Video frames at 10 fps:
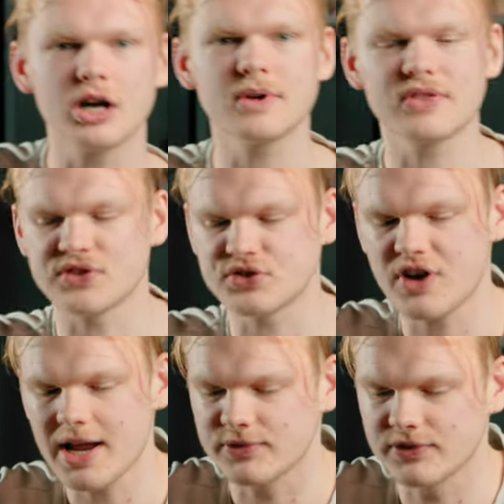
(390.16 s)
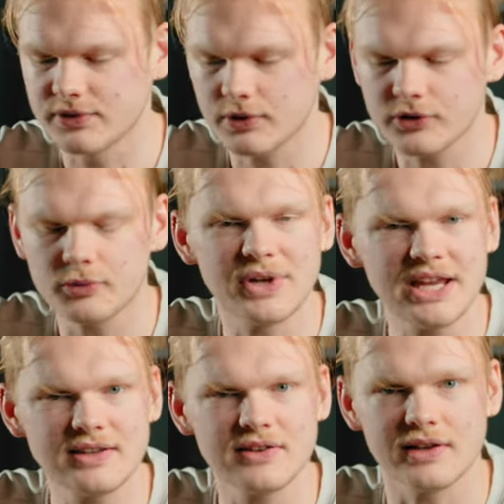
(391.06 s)
about the straps. Those are
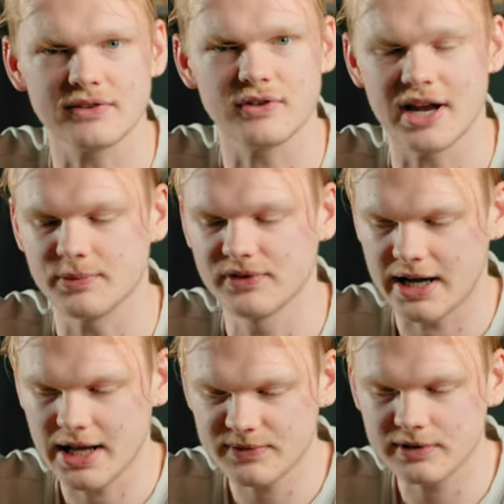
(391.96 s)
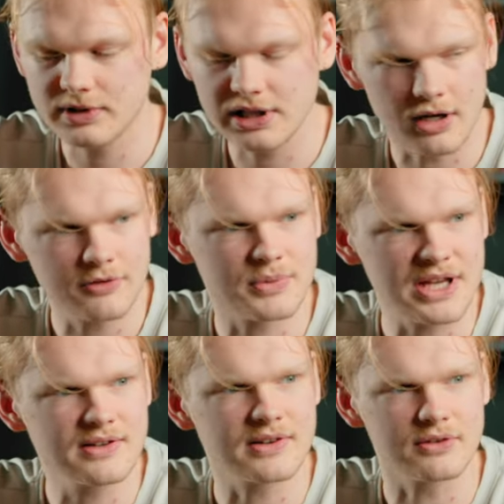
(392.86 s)
Peak Design straps. I absolutely love Peak
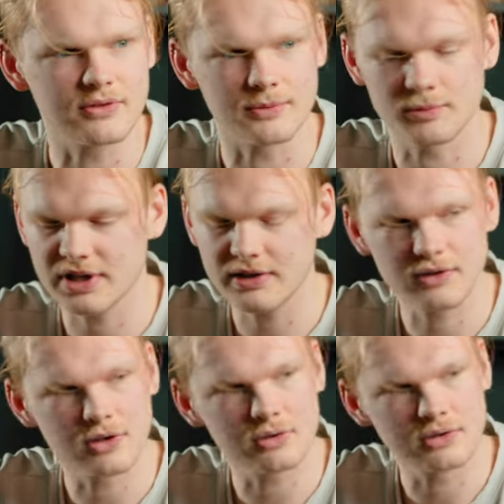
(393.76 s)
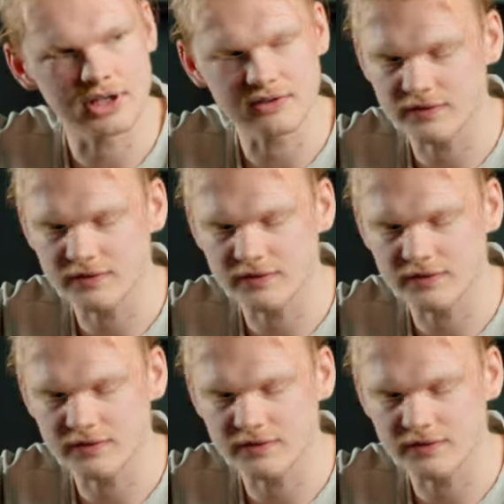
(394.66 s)
Design straps. Please go and